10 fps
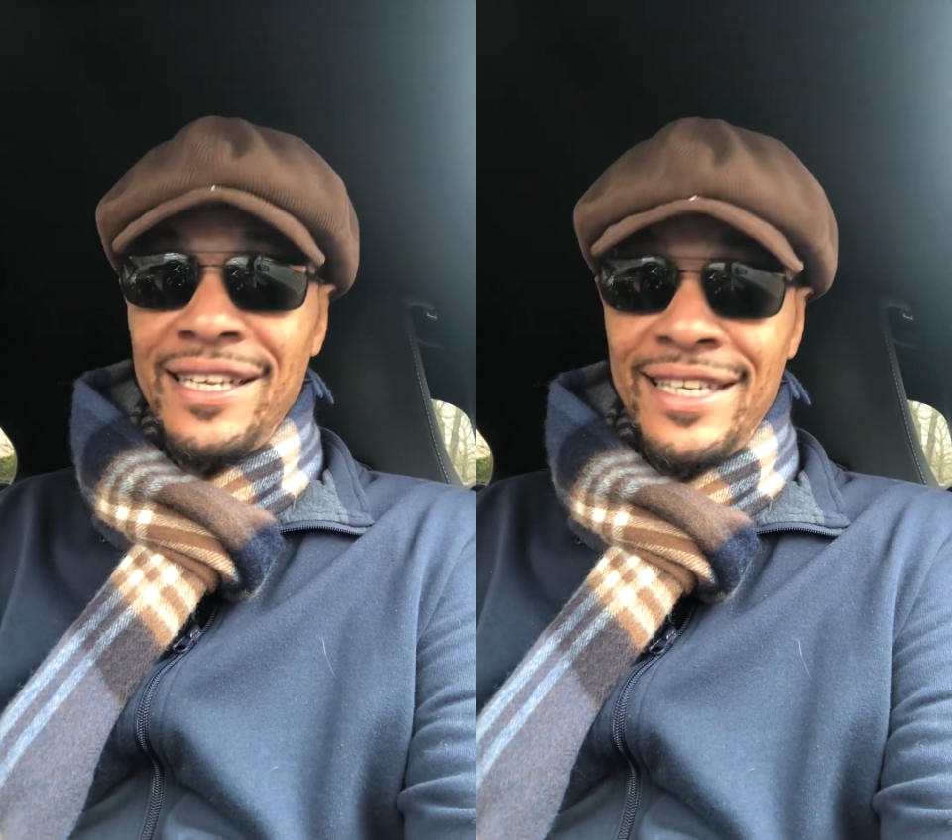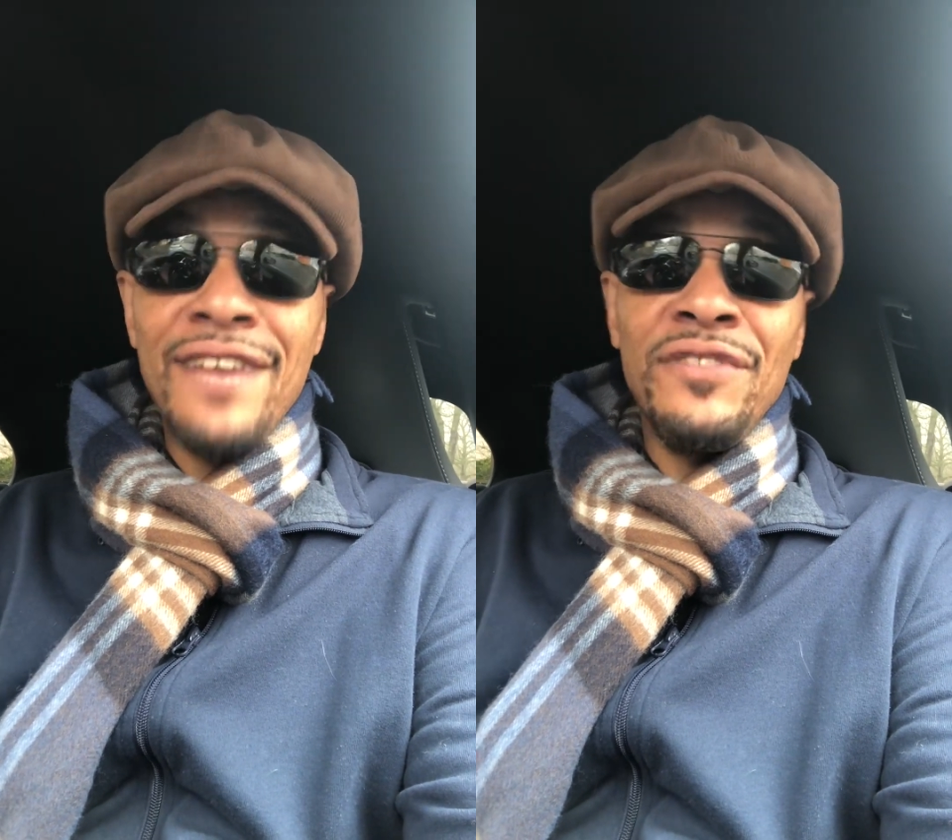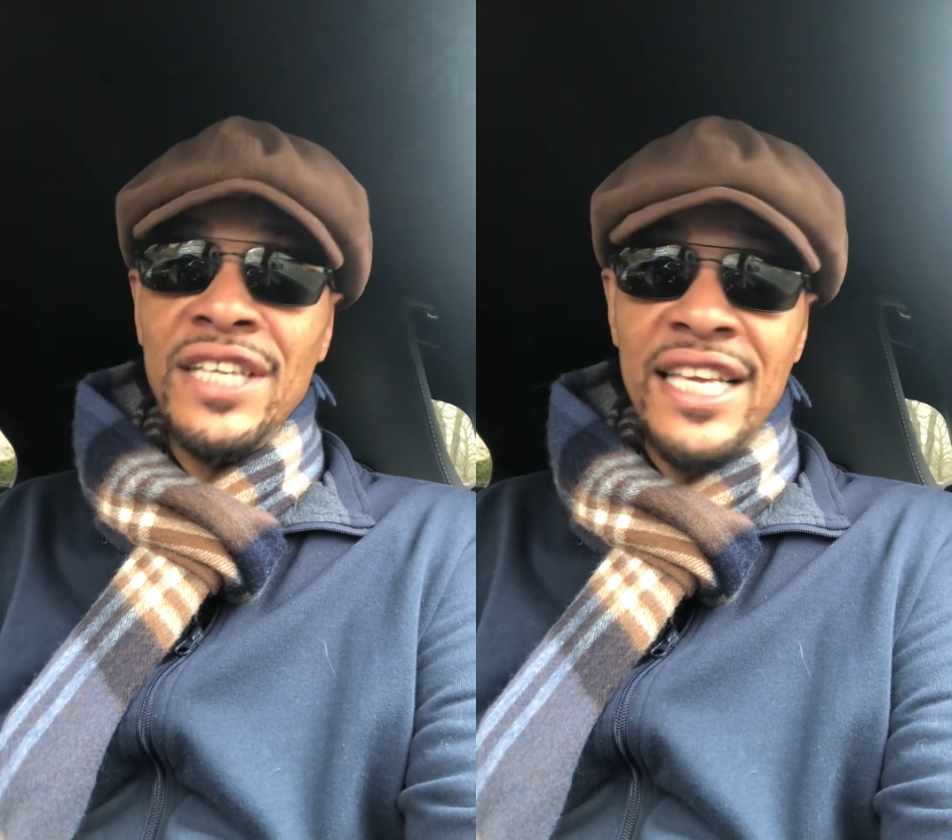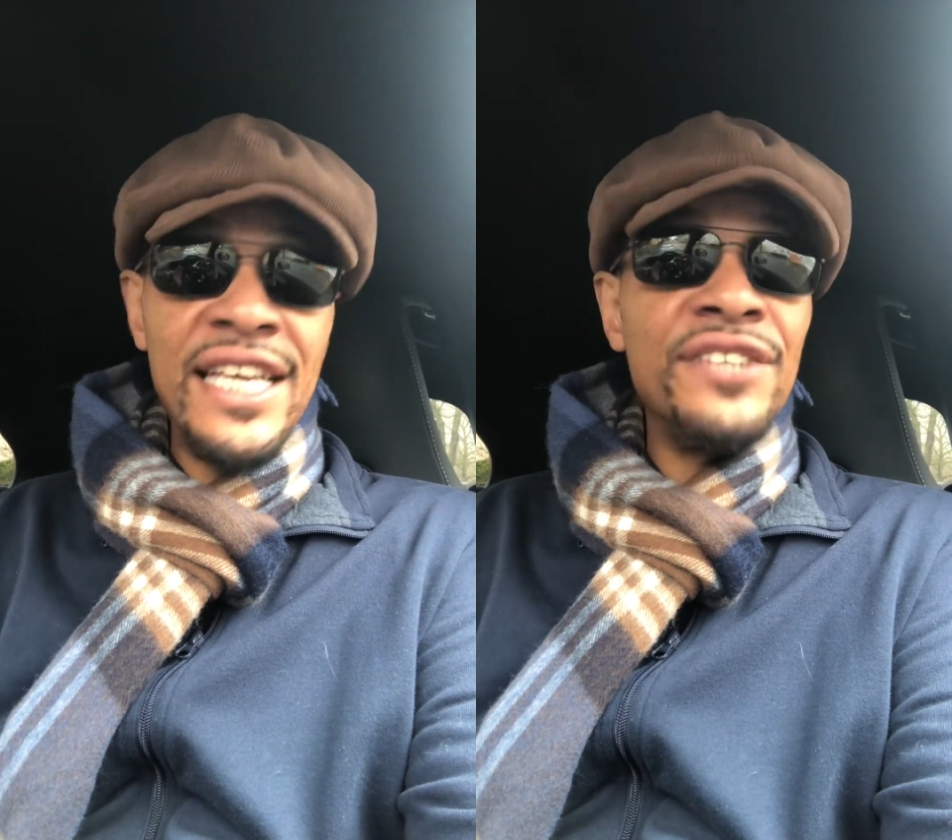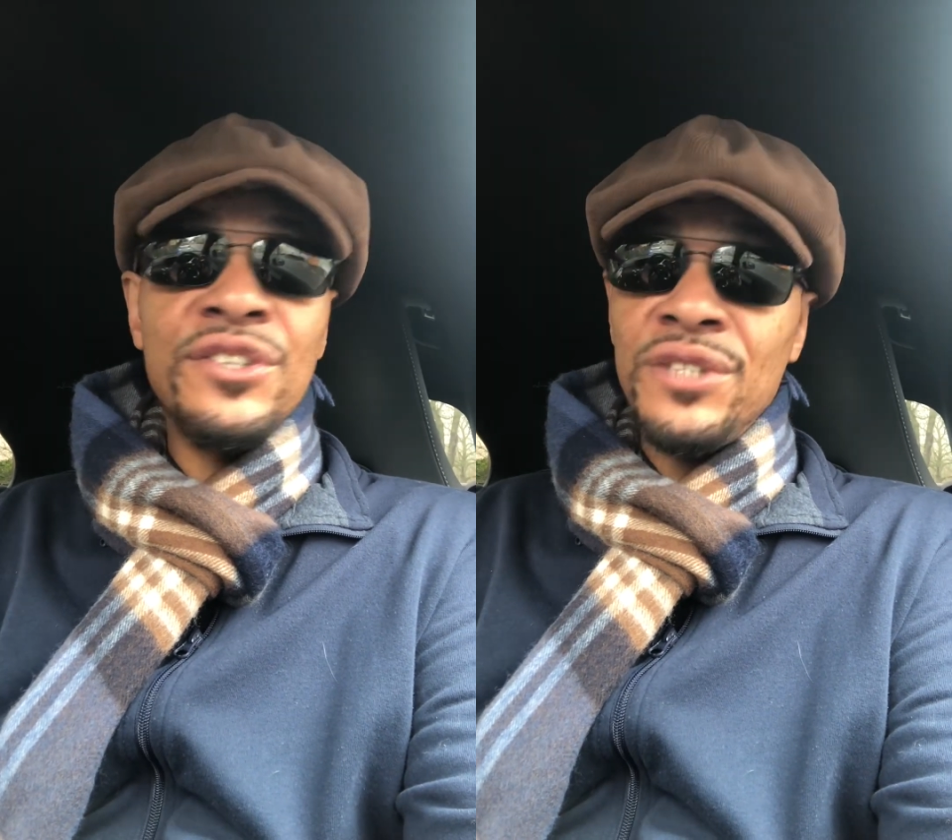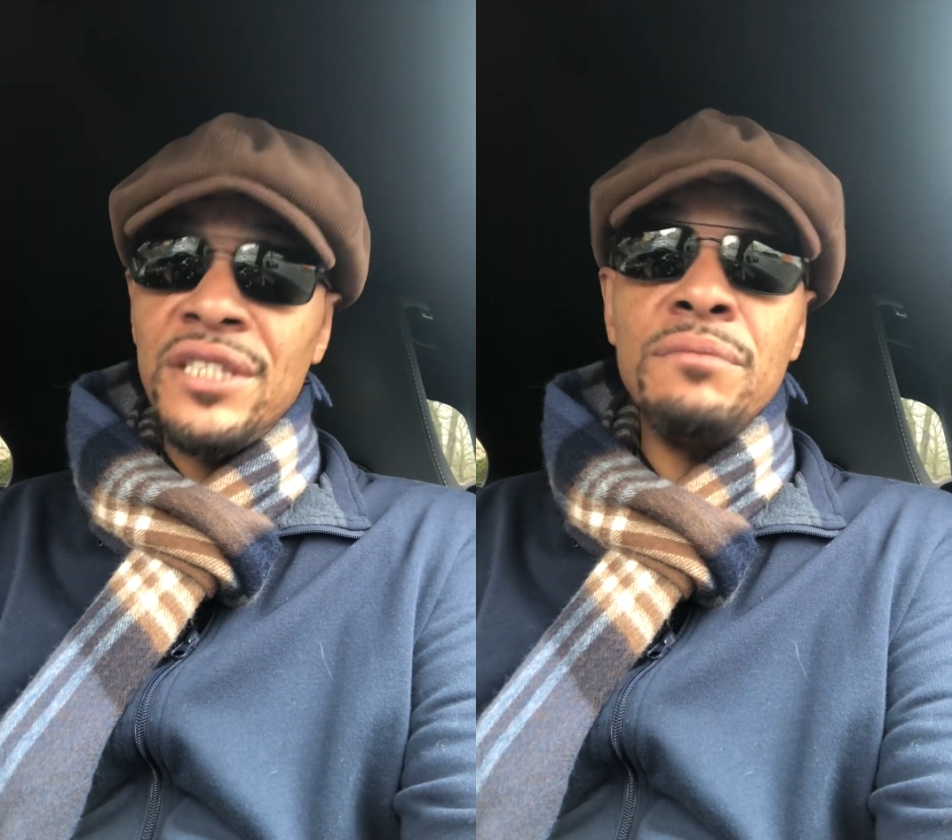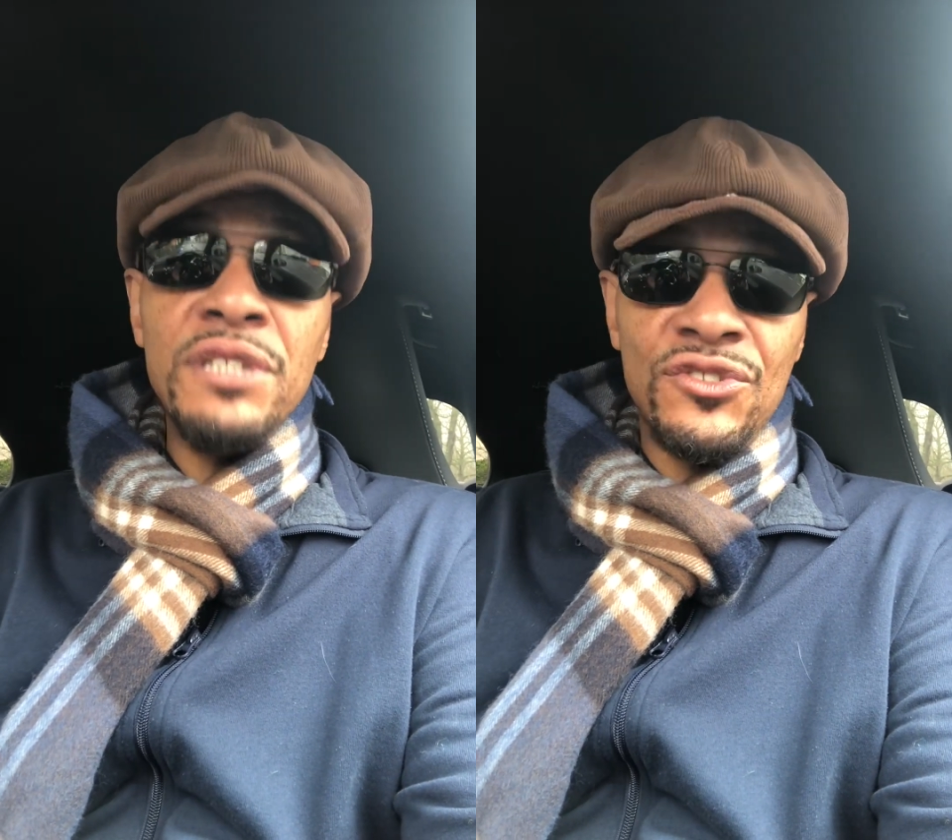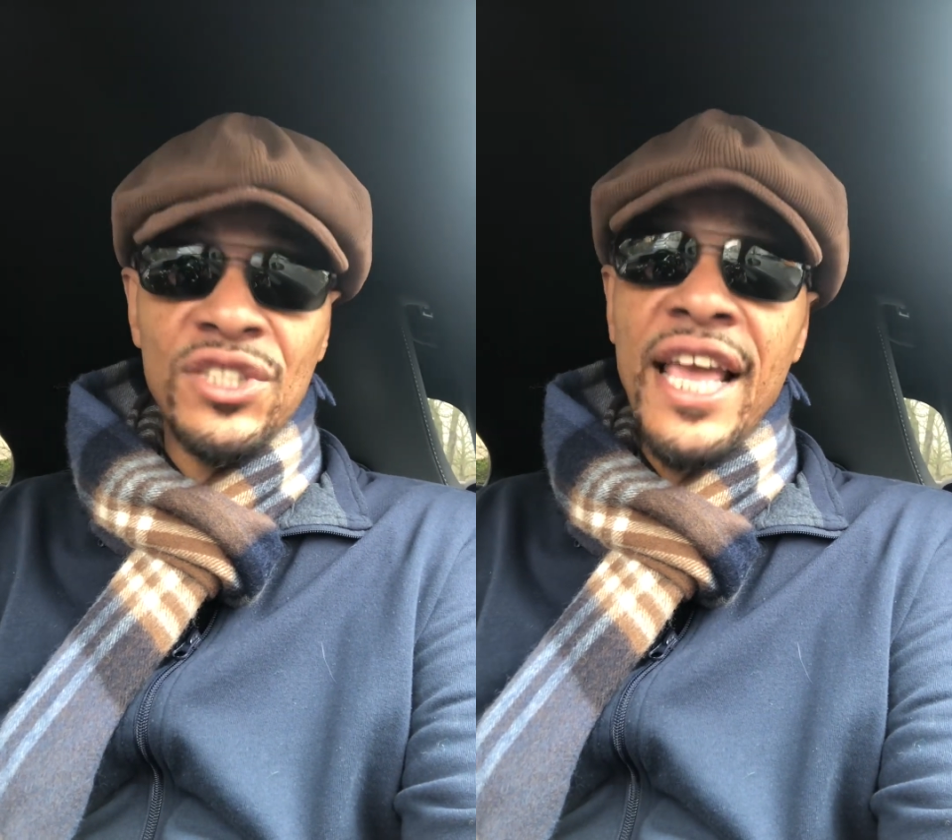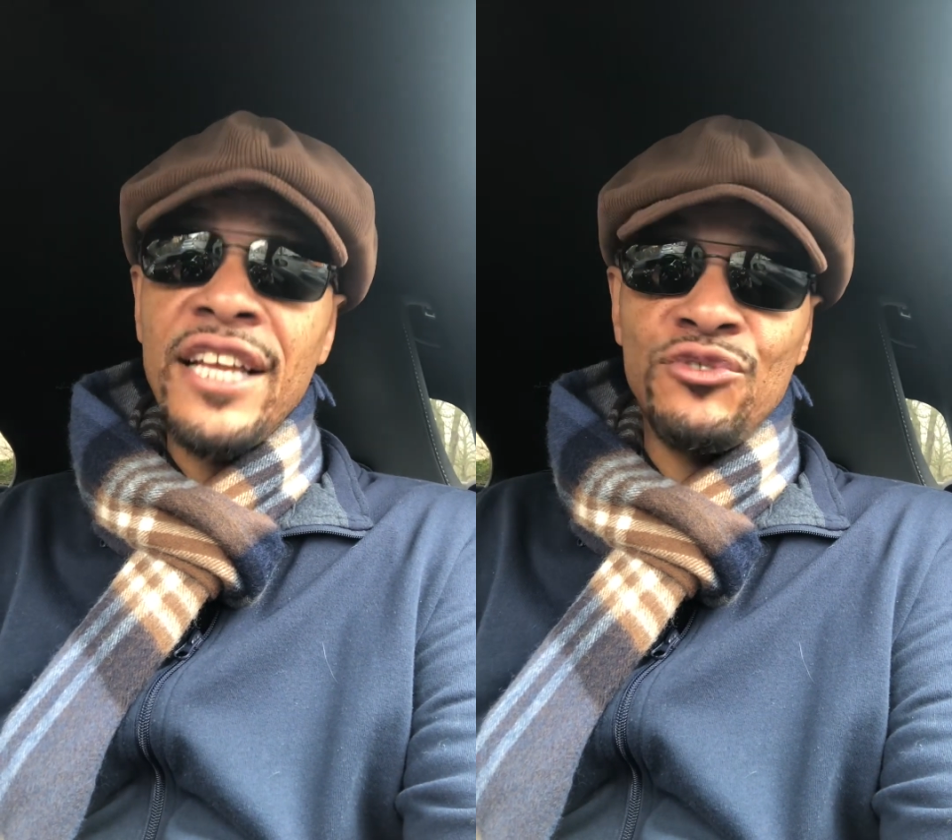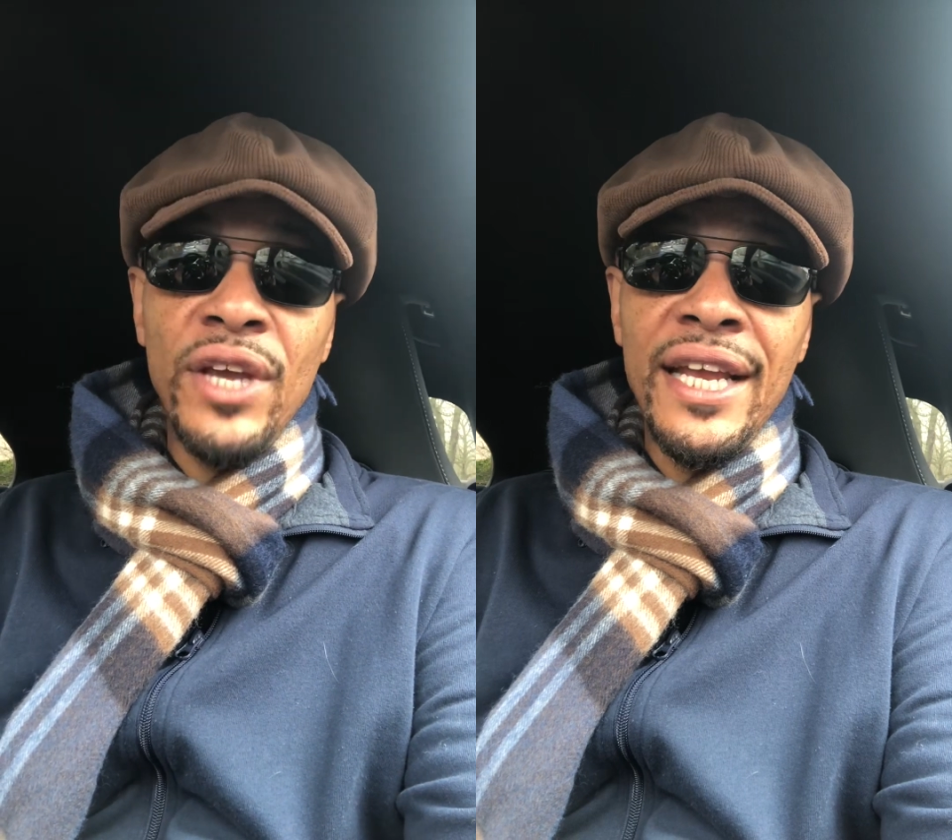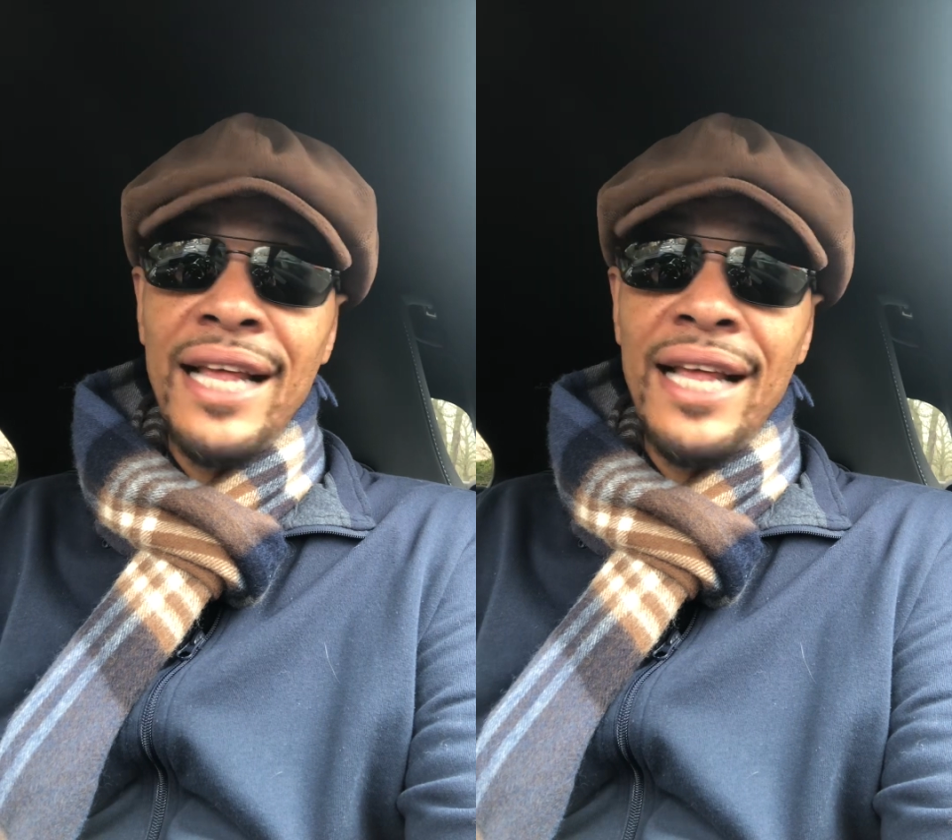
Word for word: definitely easier than Demetrius Andrade.